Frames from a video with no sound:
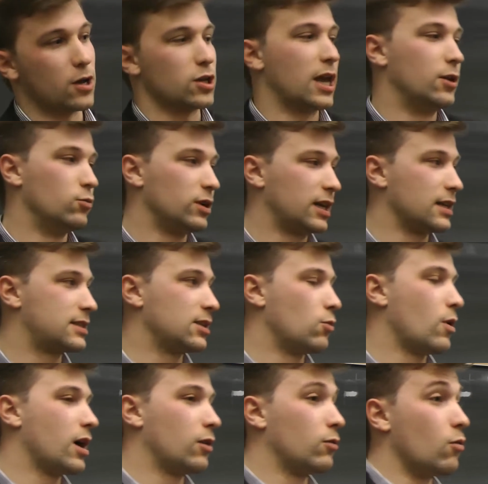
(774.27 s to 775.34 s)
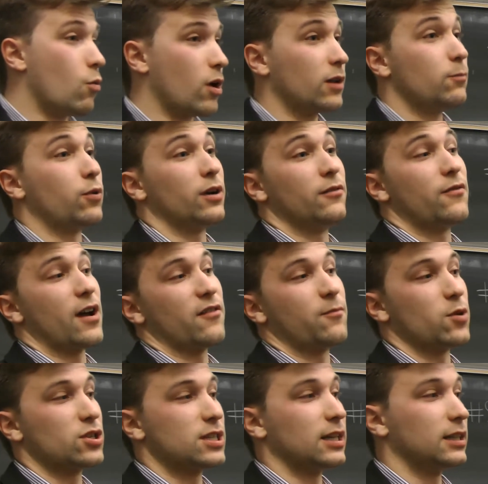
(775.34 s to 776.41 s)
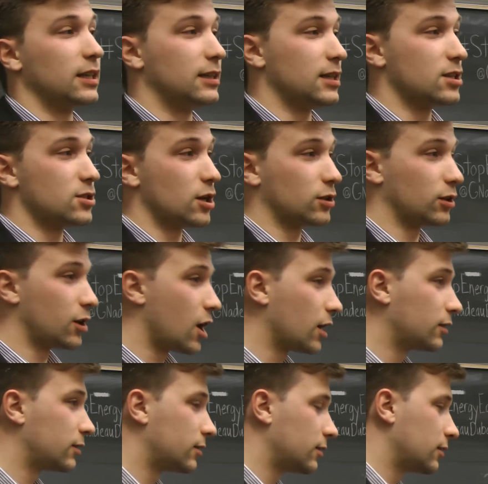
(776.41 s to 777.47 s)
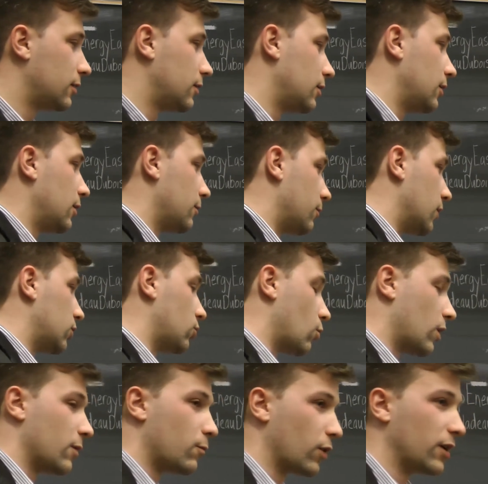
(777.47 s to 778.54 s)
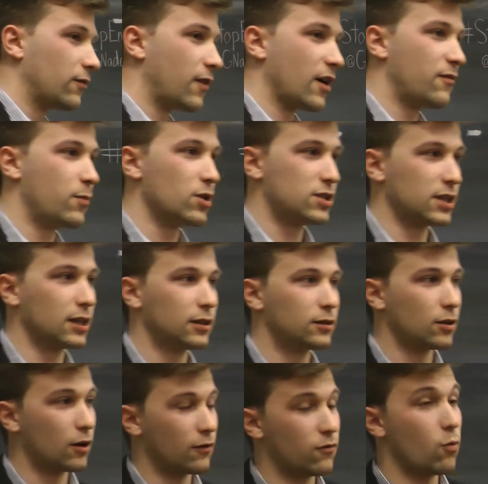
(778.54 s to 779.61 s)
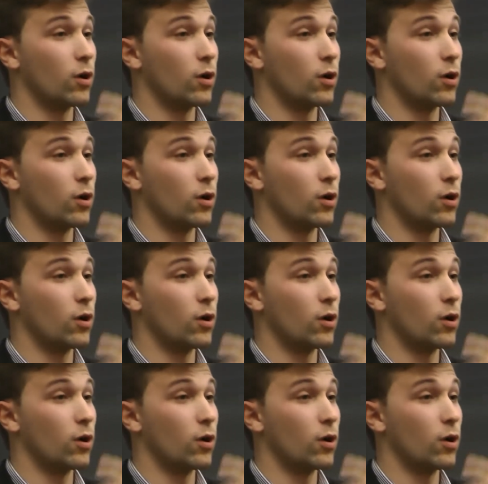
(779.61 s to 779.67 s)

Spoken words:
And we can say, well, 1.5%, it is not a lot, but 1.5% of